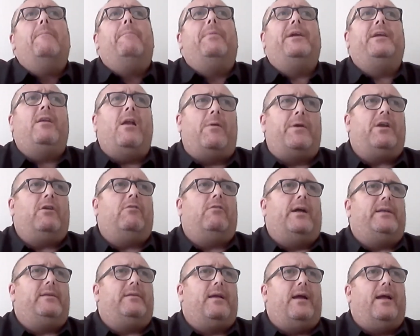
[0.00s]
But you know, you're
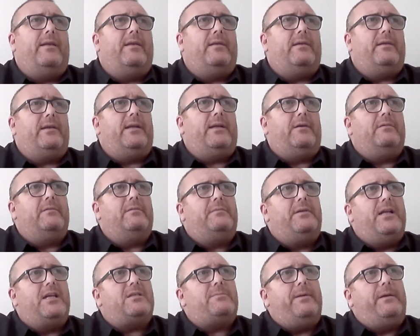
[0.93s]
right, and you
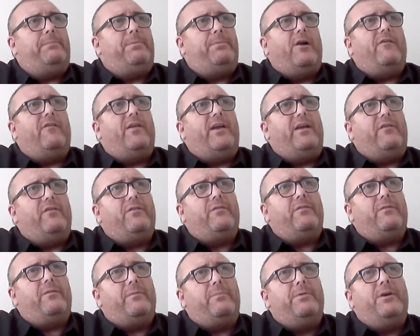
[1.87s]
know, let's be
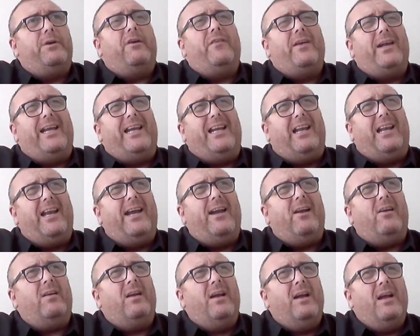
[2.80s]
perfectly
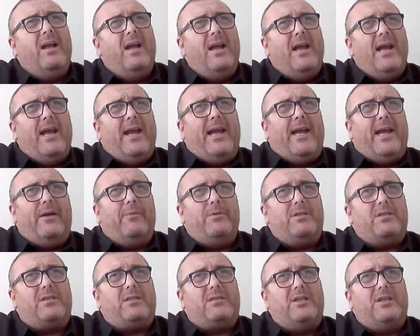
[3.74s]
clear. It
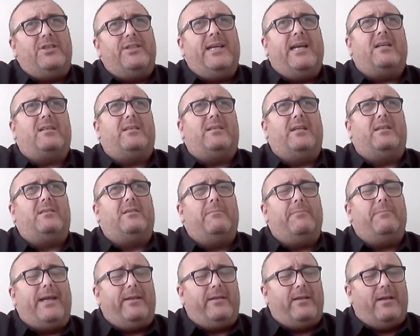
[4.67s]
was suggested
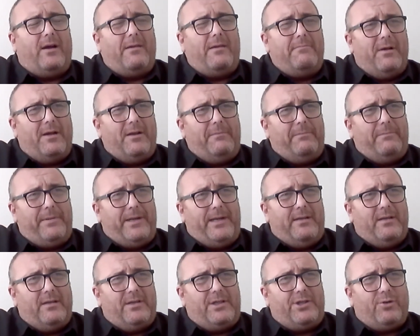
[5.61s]
to me that I might
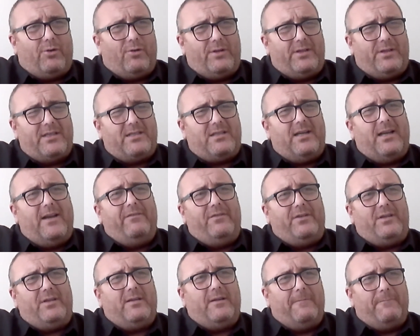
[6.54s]
be the shortest
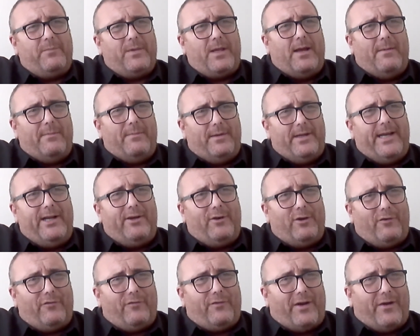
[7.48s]
lived
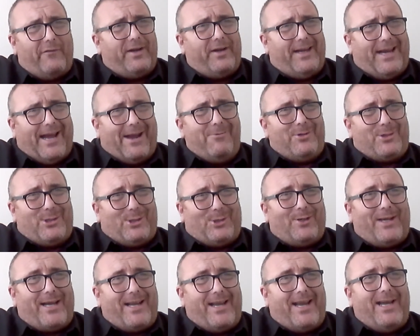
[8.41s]
leader of a
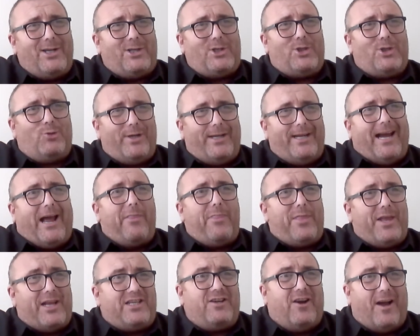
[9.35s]
council in history
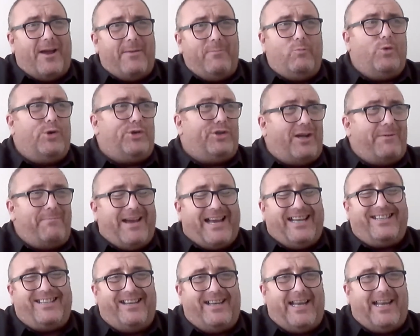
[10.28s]
at the time. Would I
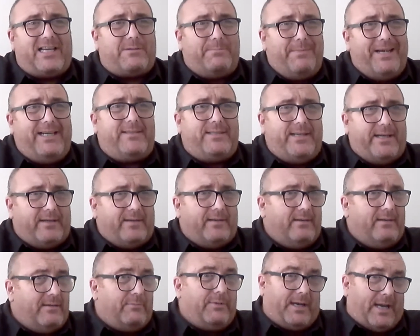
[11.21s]
make the next
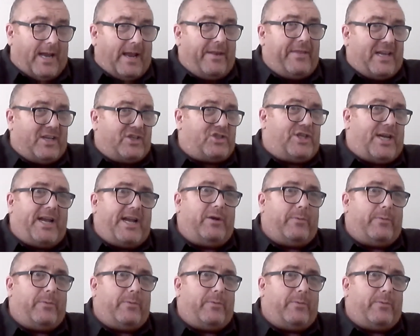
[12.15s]
meeting? And that's
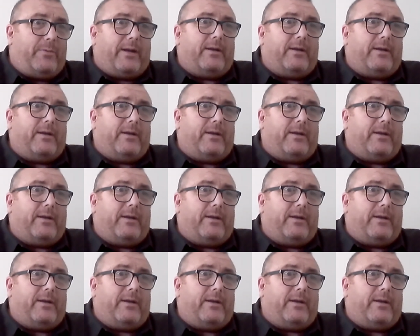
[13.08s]
genuine.